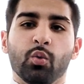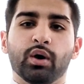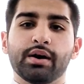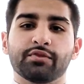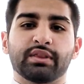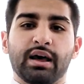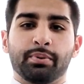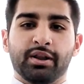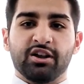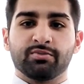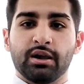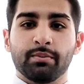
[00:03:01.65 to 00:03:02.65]
Whatever that
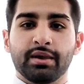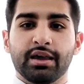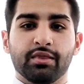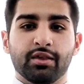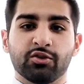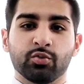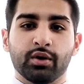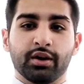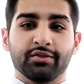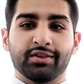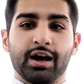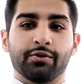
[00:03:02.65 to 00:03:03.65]
place may be, this one
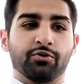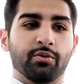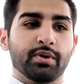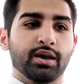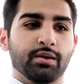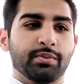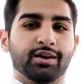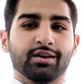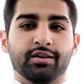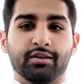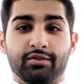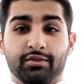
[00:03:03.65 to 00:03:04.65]
is that for me
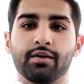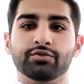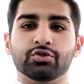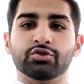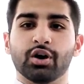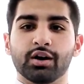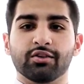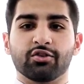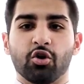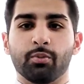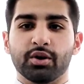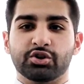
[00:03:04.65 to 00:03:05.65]
because I've just done
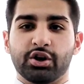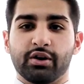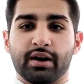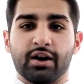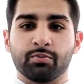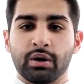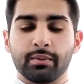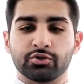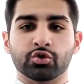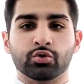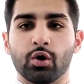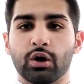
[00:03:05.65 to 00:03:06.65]
so much here that I've pretty
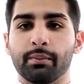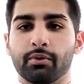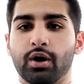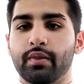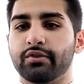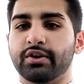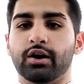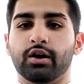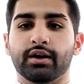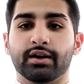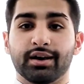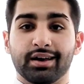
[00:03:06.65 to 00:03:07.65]
much grown up around this
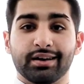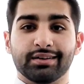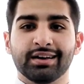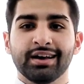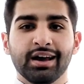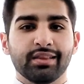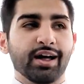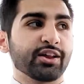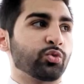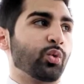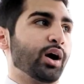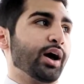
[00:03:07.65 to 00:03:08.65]
area, and
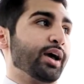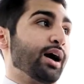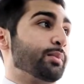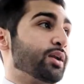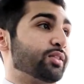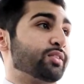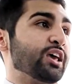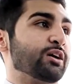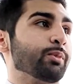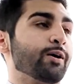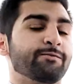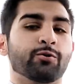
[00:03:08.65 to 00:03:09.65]
that's why I'm gonna take
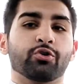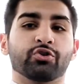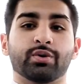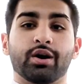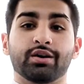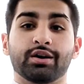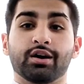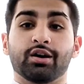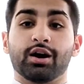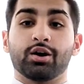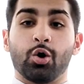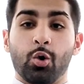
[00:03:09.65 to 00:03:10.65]
my photos around
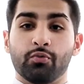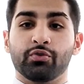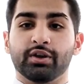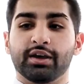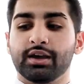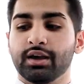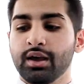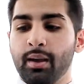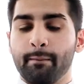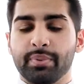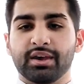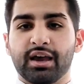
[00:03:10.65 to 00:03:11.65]
here and hopefully
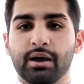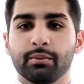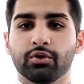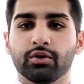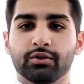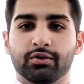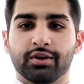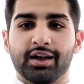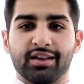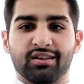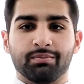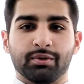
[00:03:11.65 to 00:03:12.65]
be able to
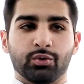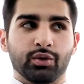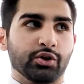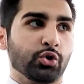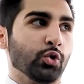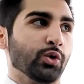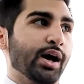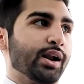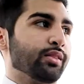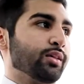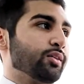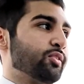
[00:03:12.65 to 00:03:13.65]
get something really cool
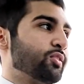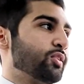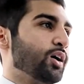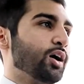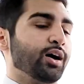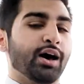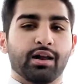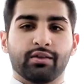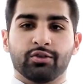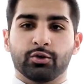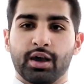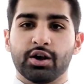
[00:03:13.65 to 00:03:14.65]
out of
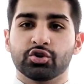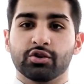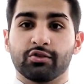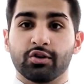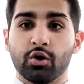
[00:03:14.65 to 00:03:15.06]
this location.